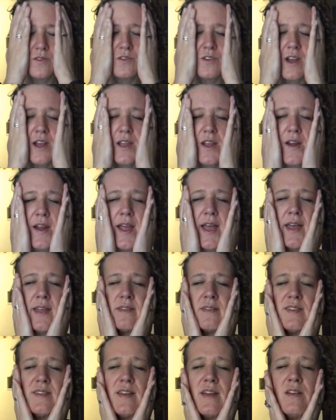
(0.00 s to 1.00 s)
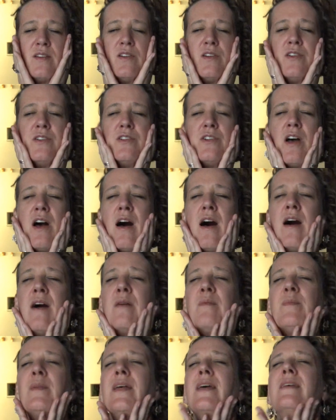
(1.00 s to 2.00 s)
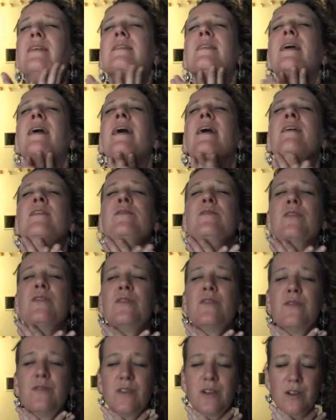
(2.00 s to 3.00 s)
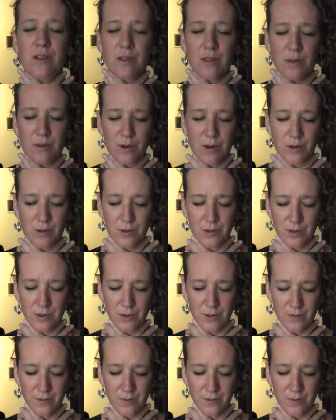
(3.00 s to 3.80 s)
And drag your hands down your jaw and place the hands over your throat.